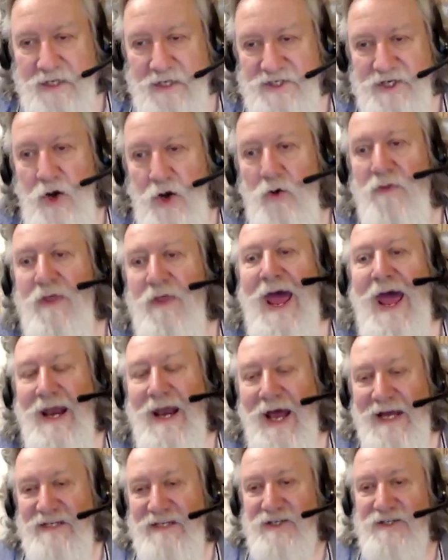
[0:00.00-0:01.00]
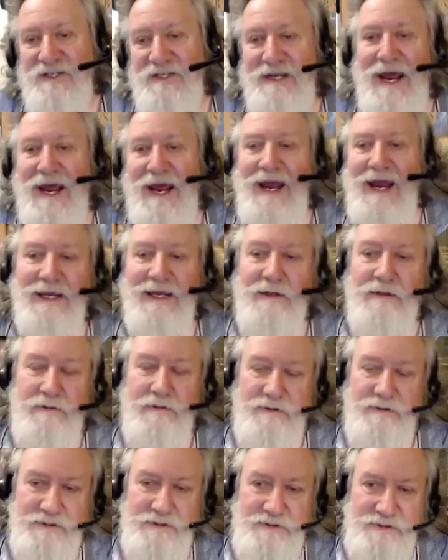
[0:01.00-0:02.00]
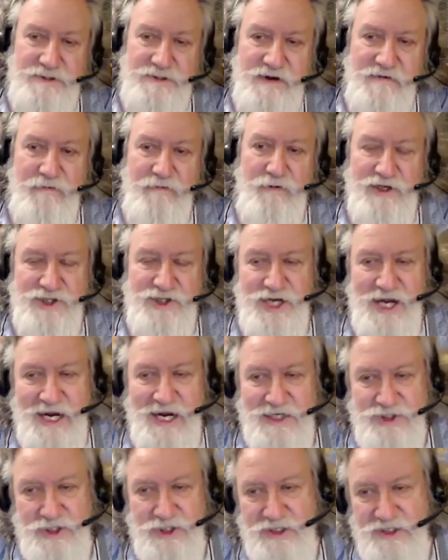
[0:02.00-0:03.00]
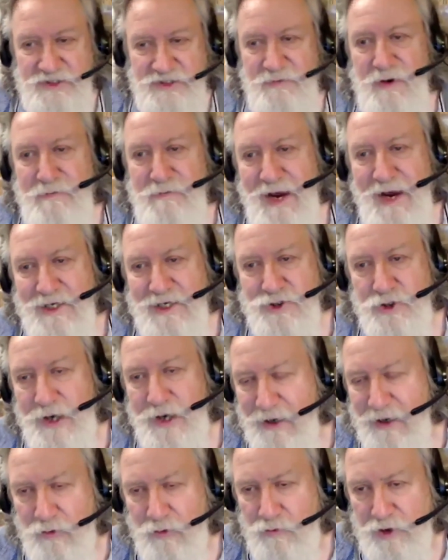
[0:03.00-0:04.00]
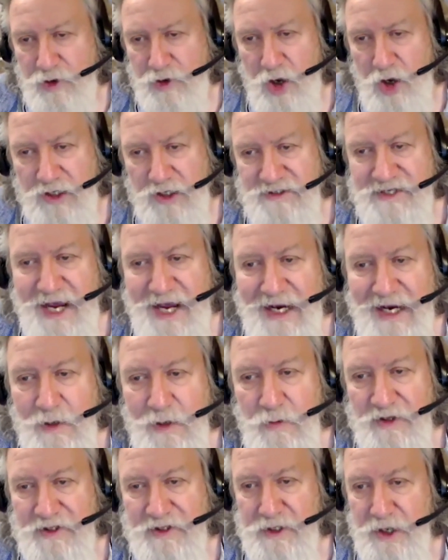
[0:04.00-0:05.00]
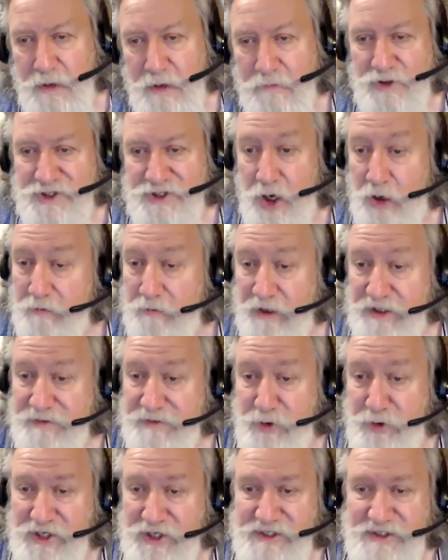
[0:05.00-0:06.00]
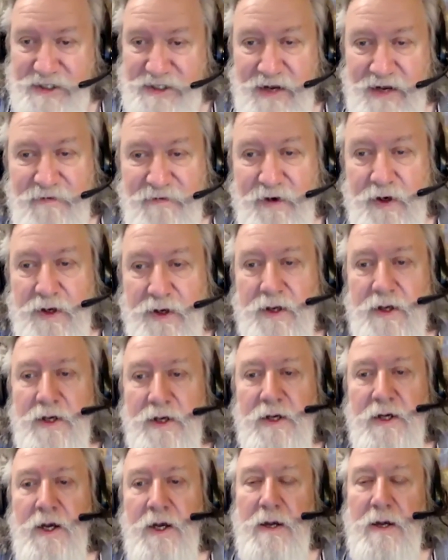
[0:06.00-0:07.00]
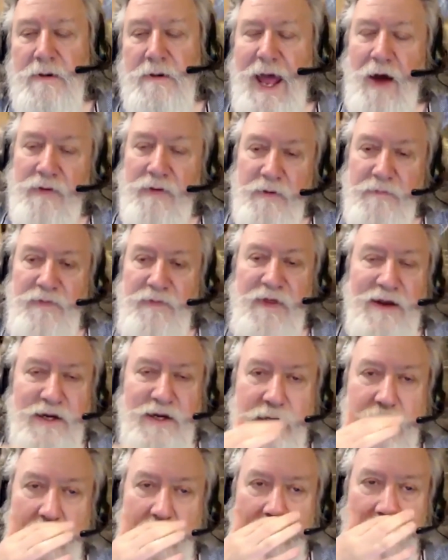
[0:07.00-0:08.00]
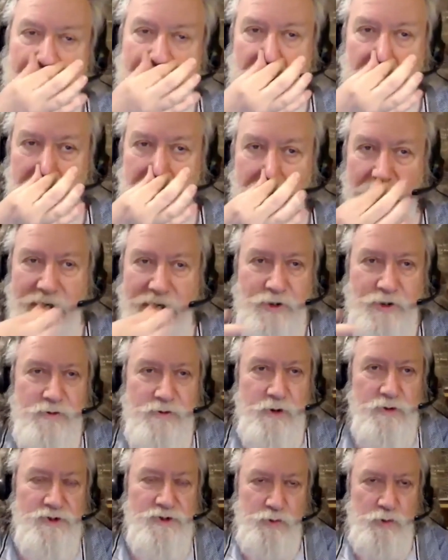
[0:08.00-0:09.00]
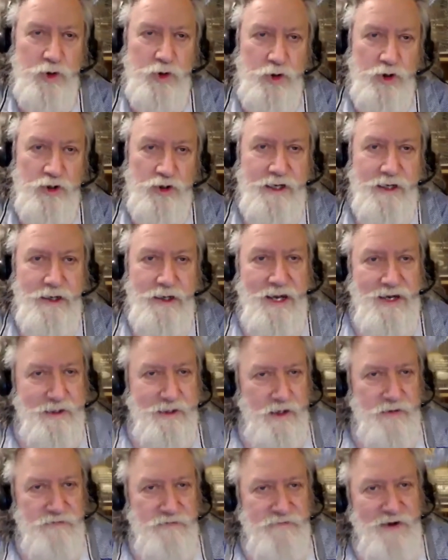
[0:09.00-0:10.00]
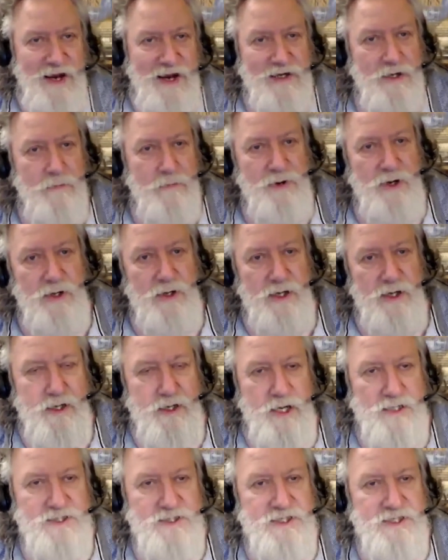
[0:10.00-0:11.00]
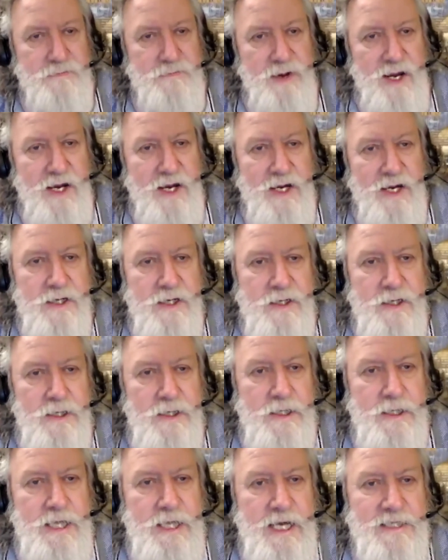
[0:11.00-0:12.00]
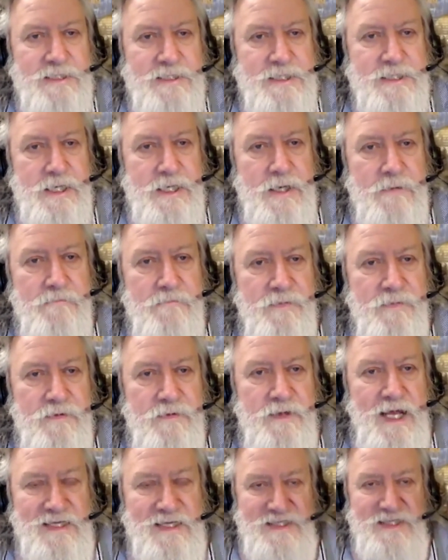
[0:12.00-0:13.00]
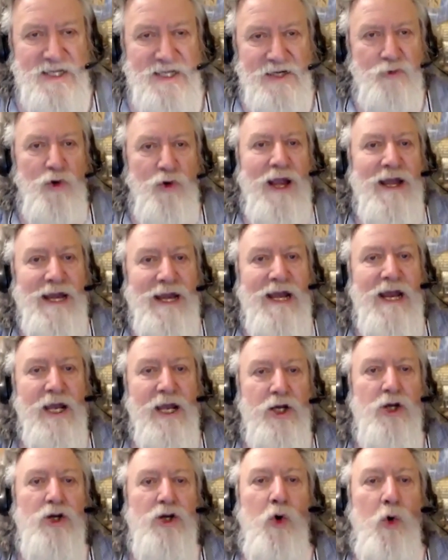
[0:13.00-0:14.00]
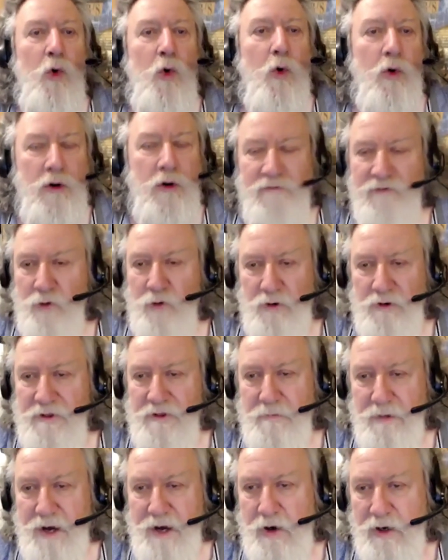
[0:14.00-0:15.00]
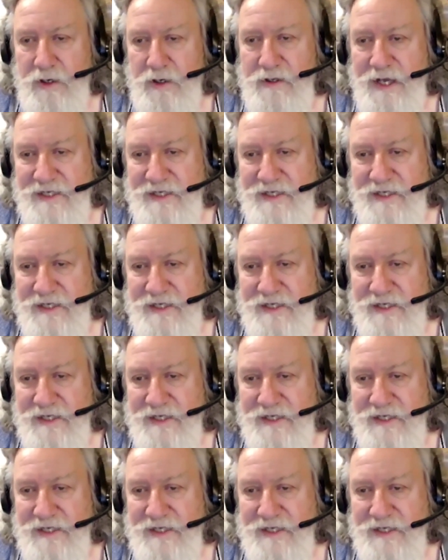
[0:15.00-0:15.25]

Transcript: And so that isostatic differentiation has been measured. I don't recall exactly what the numbers are, but it's pretty significant. Now, the thing you got to bear in mind too, though, is we're looking, like, in fact, up at Hudson Bay, that's the granitic core of North America.